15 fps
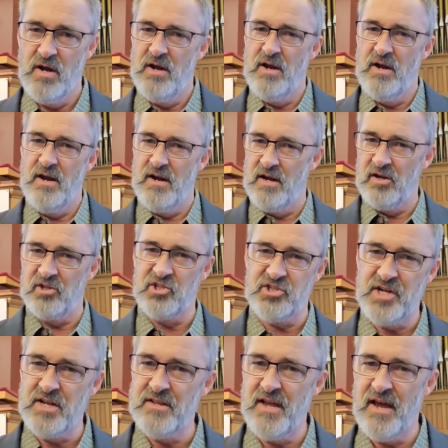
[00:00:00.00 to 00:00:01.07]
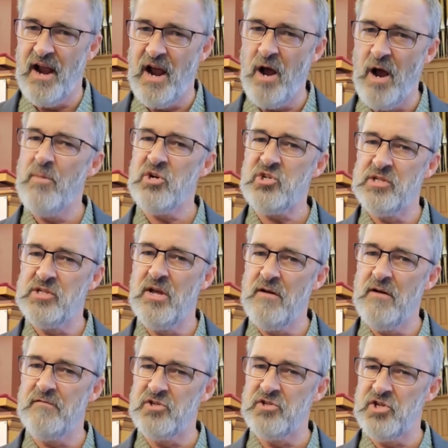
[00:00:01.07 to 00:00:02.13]
And I'll extend that. How much love
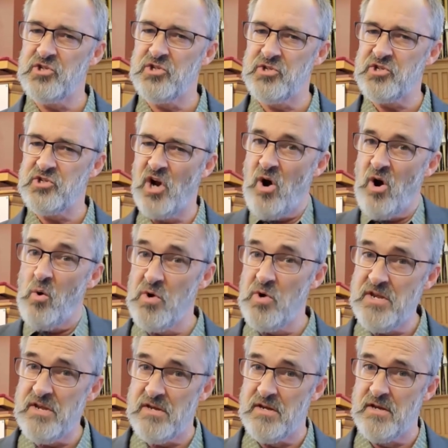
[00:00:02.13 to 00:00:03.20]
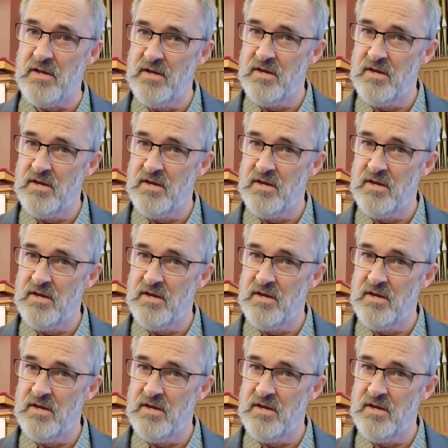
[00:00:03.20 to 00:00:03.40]
and justice are we